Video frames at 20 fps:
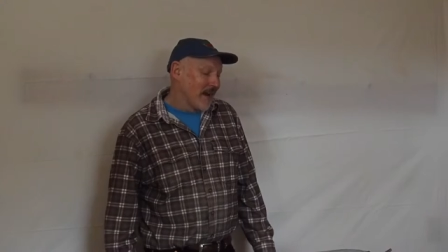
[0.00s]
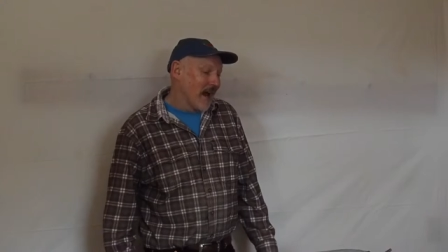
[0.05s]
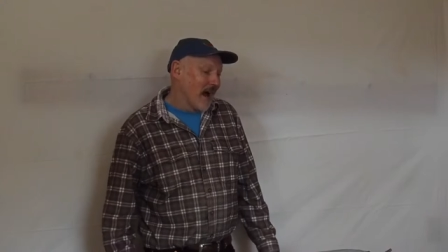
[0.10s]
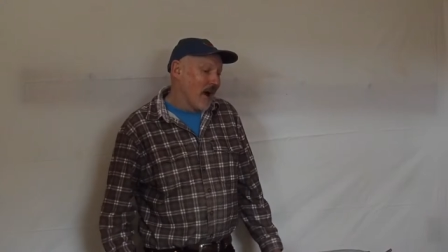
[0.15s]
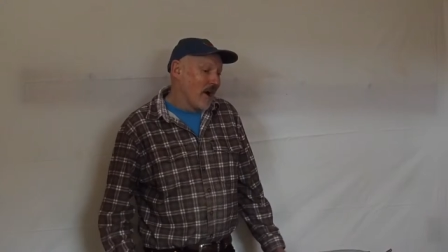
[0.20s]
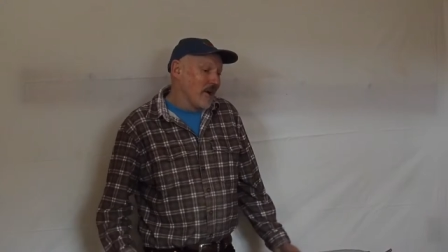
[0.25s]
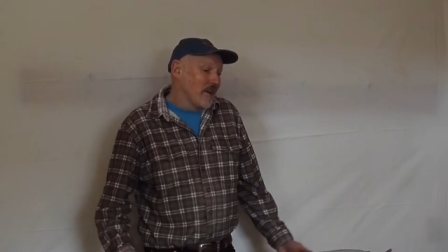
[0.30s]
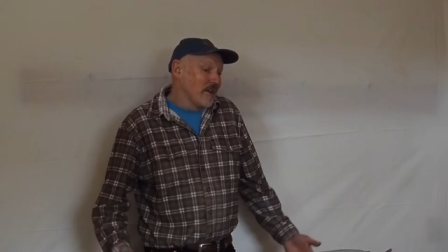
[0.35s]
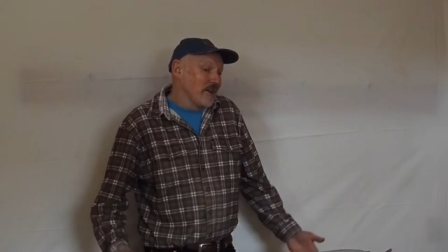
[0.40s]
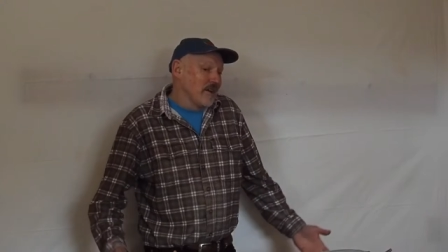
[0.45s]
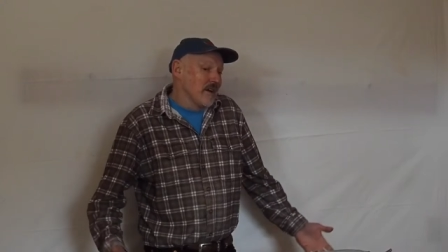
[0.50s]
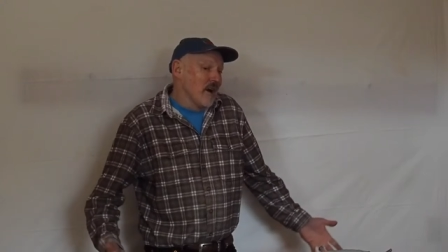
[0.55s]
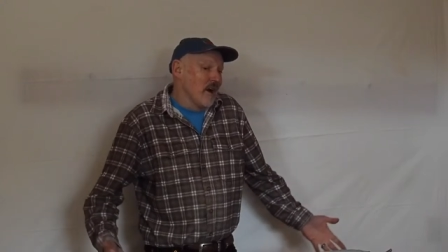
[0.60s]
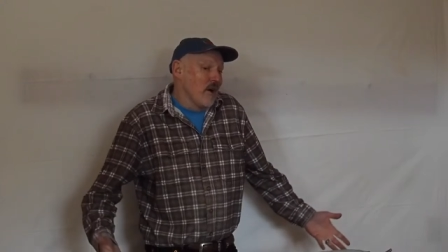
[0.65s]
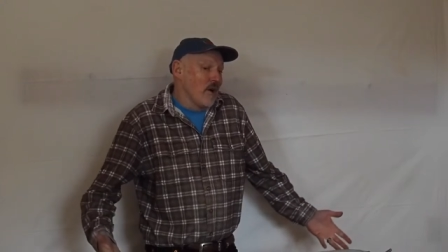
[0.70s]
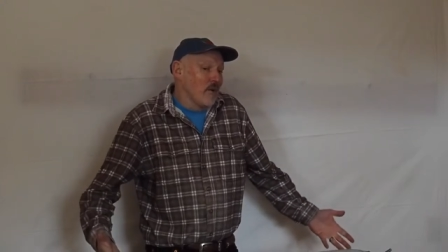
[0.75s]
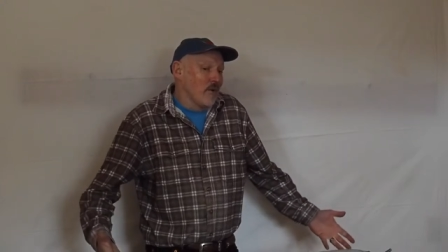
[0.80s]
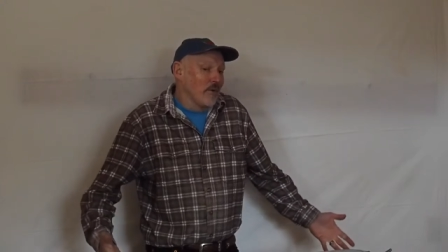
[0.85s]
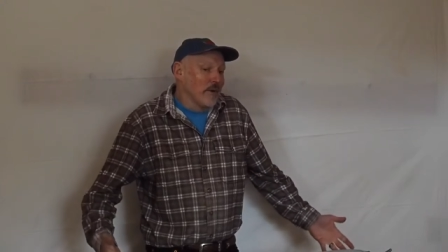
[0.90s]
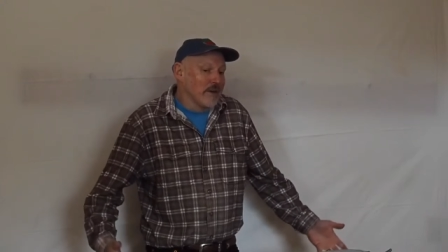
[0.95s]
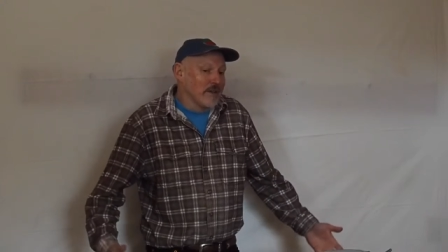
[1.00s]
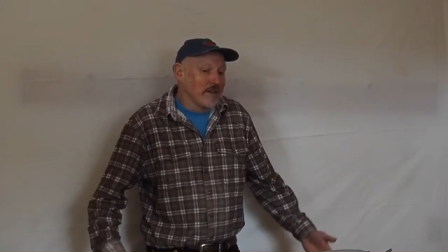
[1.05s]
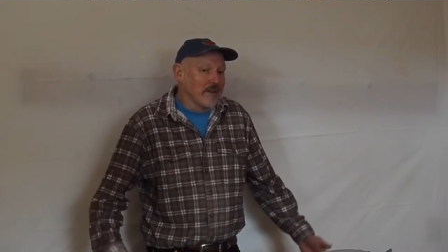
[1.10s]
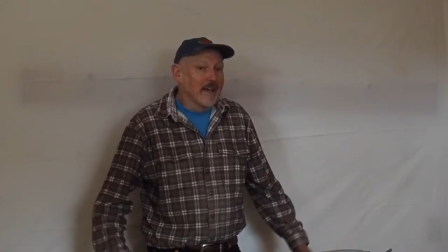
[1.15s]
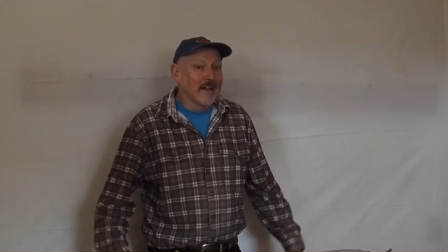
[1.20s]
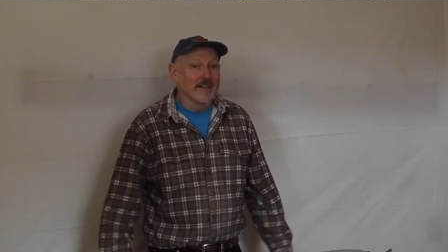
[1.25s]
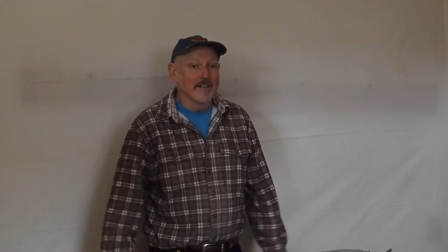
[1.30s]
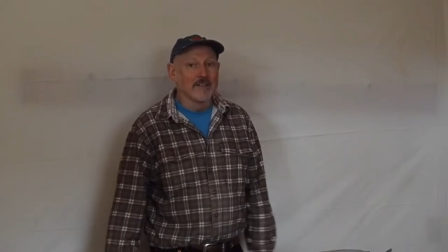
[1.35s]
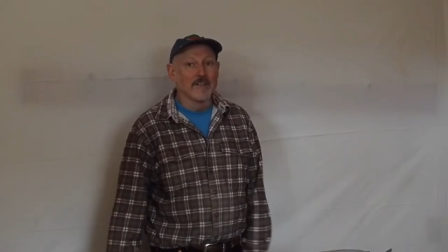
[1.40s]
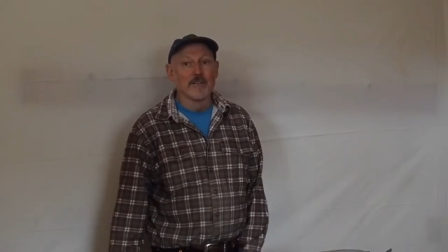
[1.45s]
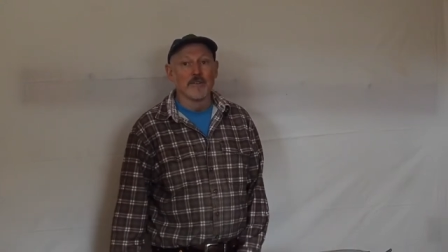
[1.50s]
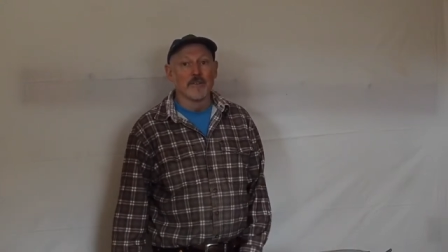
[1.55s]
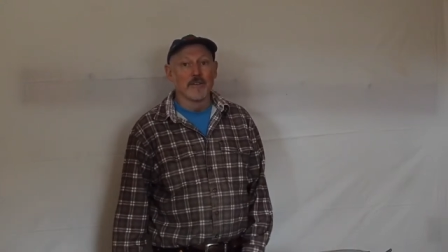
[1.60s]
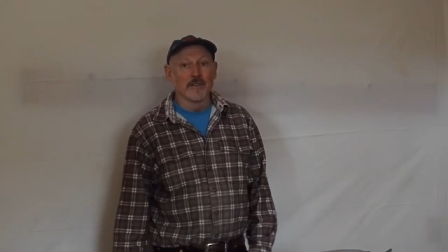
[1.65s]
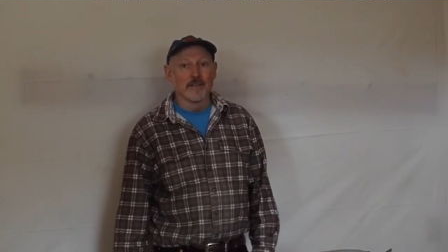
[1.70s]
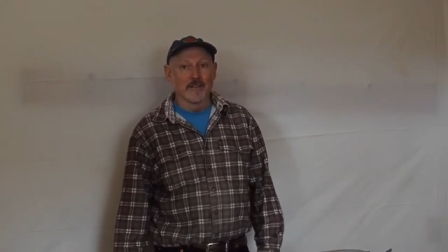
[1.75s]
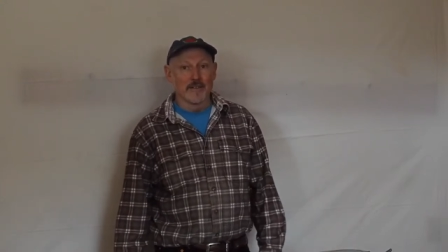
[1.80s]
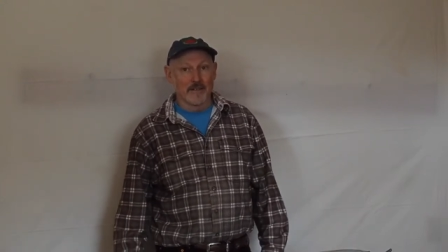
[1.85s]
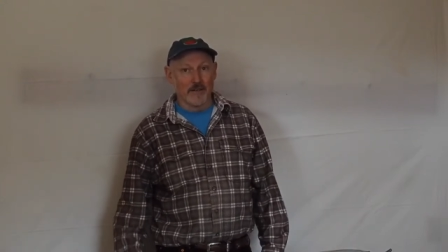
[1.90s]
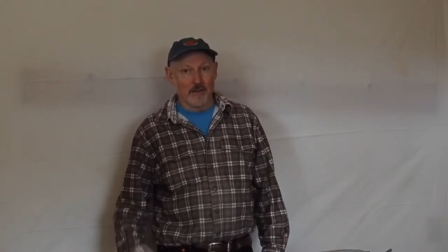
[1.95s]
how do you know when you get to the
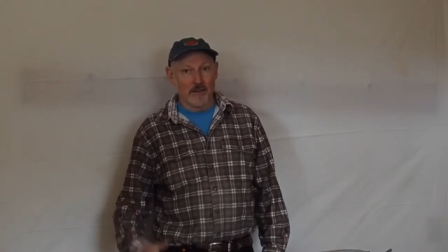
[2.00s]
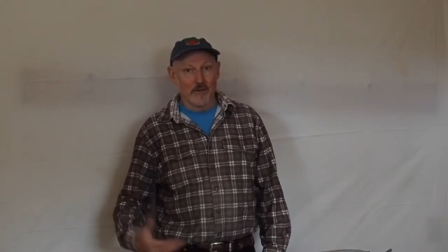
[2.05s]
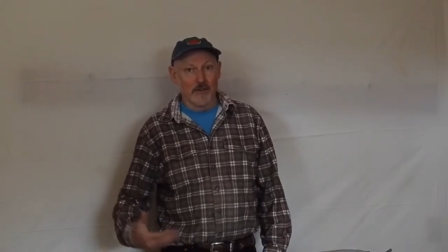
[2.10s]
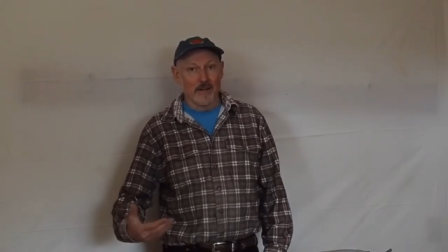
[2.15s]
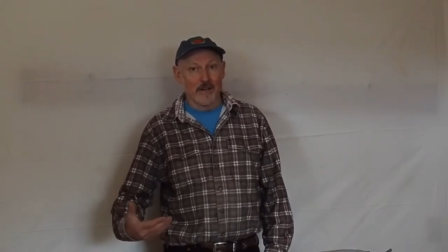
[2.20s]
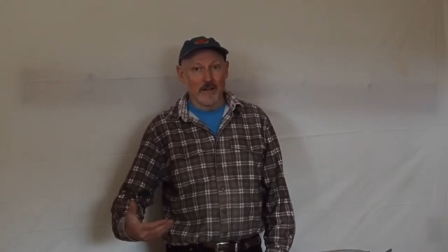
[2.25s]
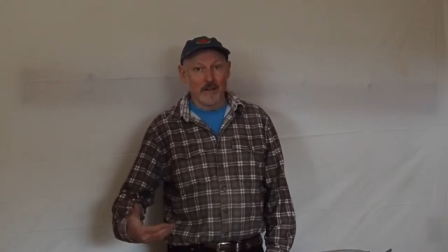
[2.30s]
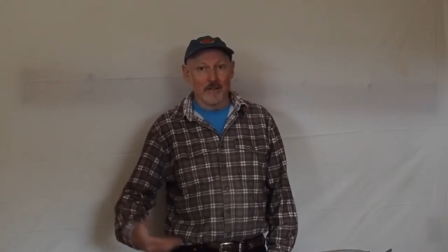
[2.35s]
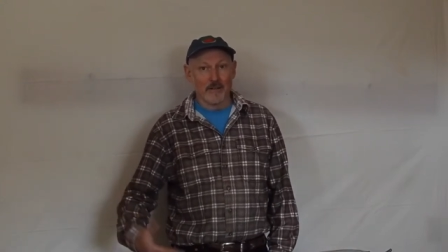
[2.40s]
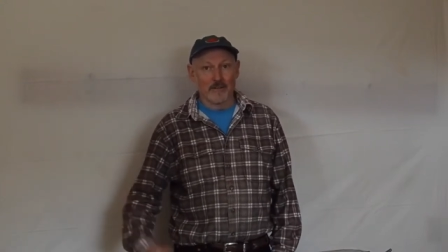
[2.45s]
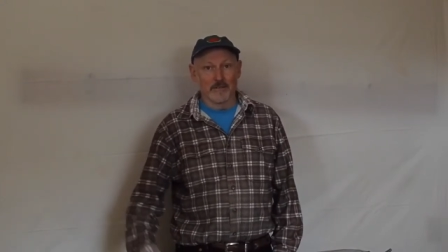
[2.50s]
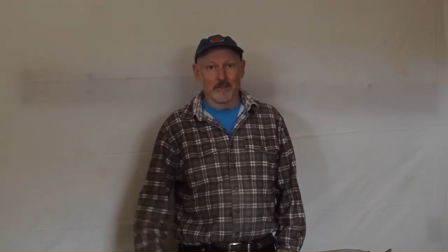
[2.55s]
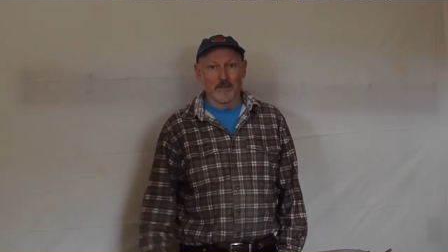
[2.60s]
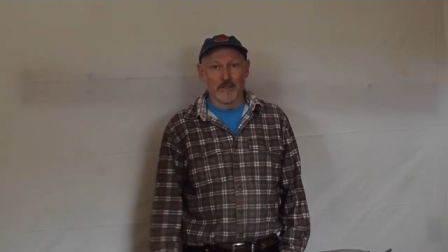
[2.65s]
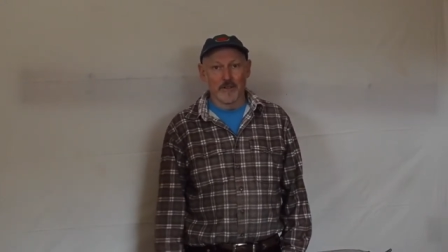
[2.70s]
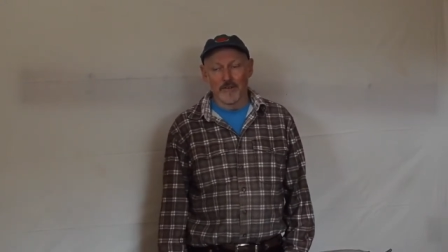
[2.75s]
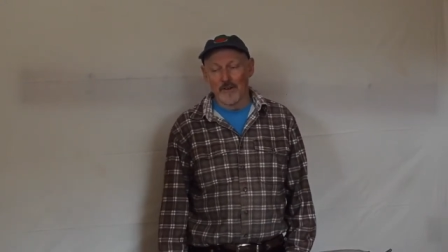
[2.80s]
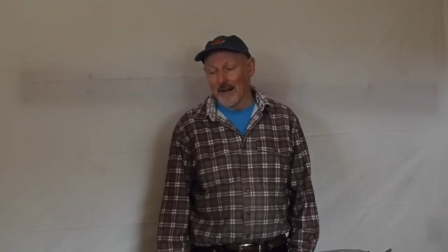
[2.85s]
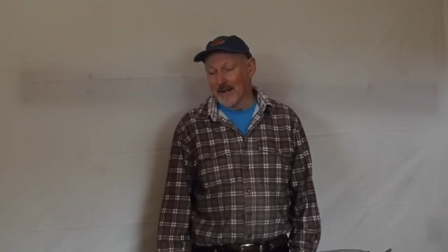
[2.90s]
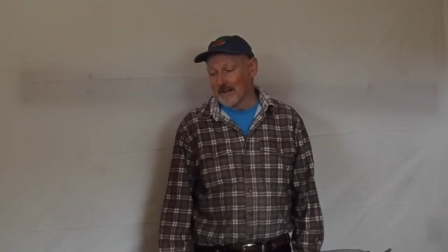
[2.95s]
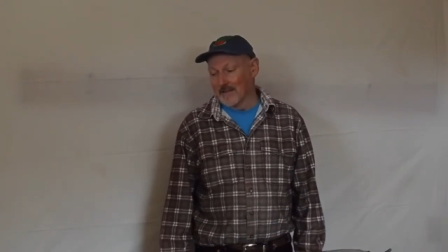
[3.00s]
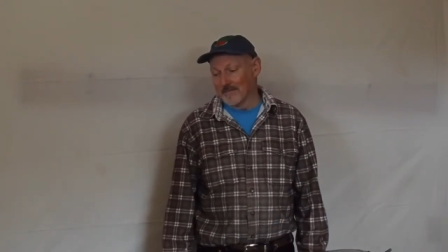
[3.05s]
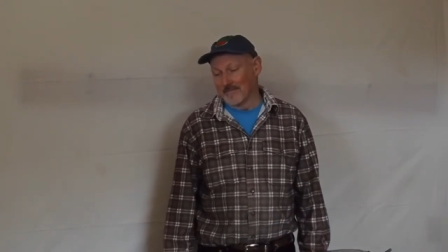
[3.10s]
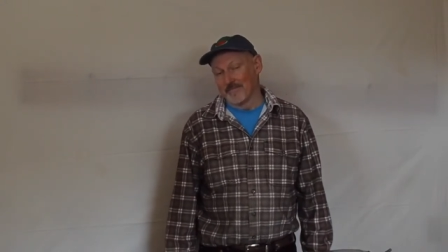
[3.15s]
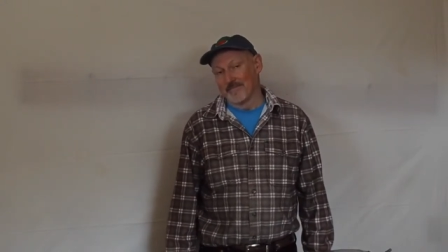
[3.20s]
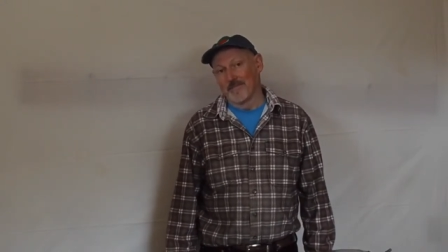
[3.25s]
to critical to the right